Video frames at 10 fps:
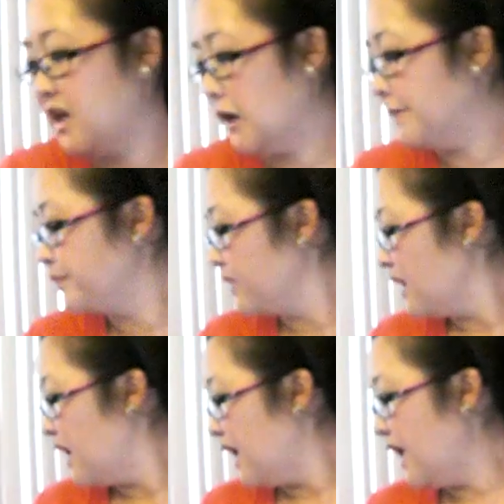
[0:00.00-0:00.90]
here.
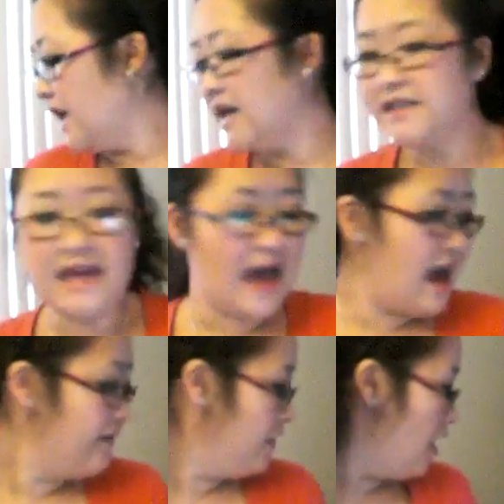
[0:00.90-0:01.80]
And they
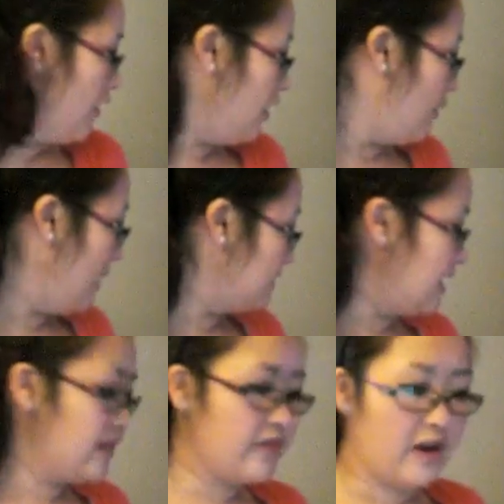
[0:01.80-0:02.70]
have on their
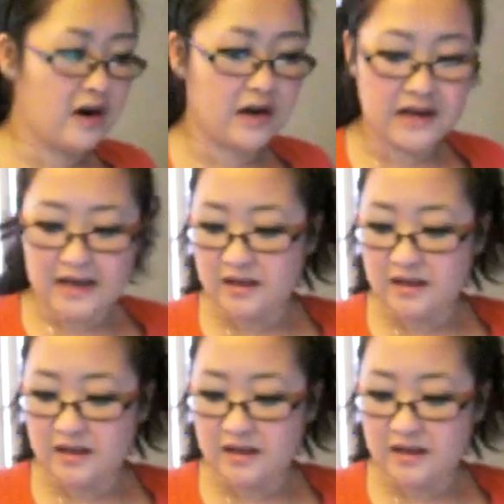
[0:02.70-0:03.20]
website, their